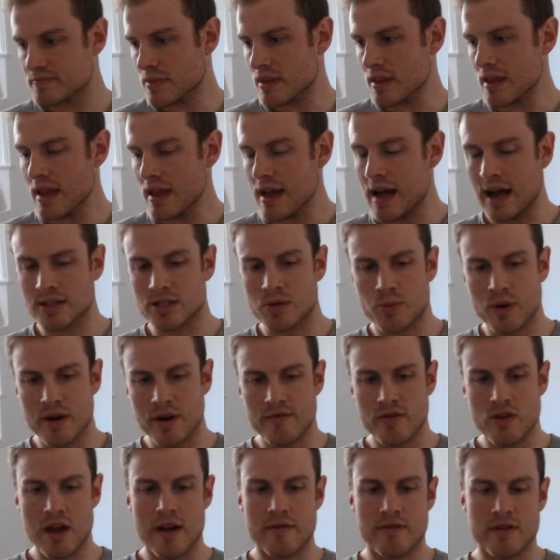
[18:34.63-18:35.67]
to
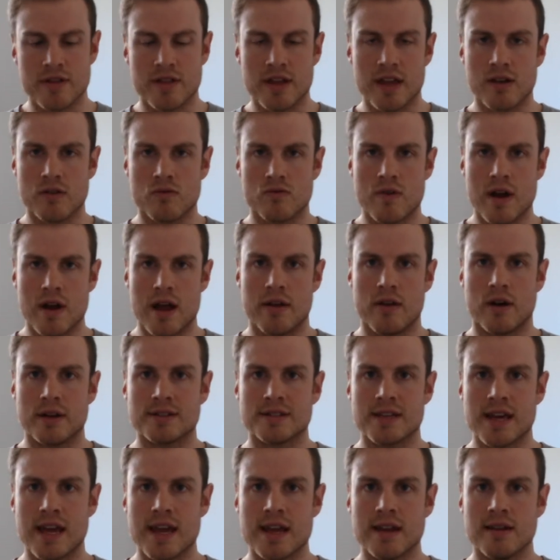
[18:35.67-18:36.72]
preview everything round
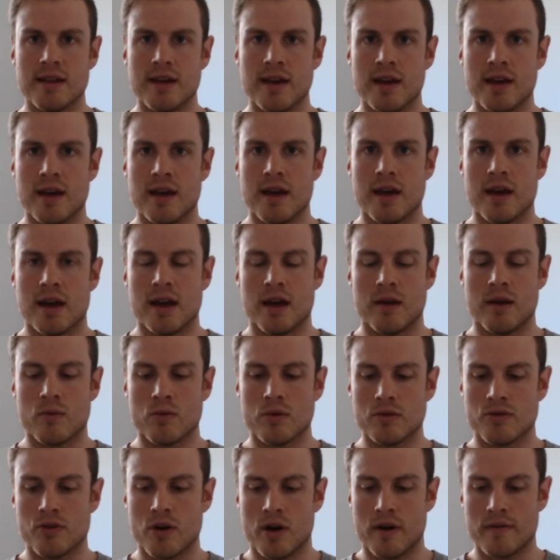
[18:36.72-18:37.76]
19, and
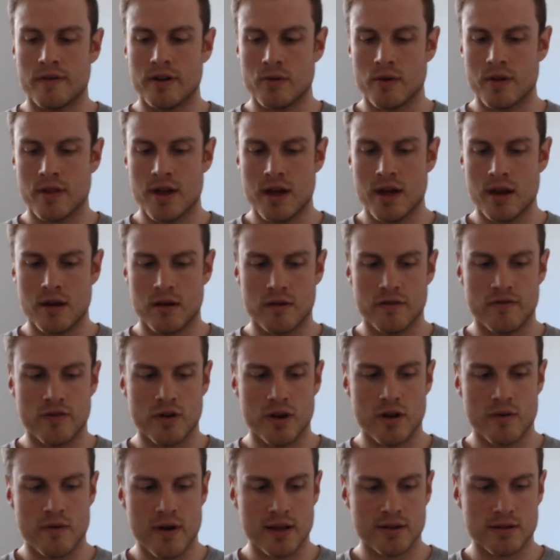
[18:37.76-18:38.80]
we'll dive into it then on
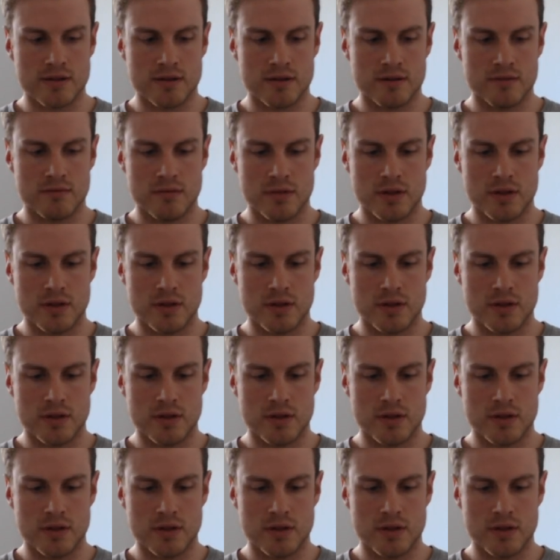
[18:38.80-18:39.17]
Footy Rants.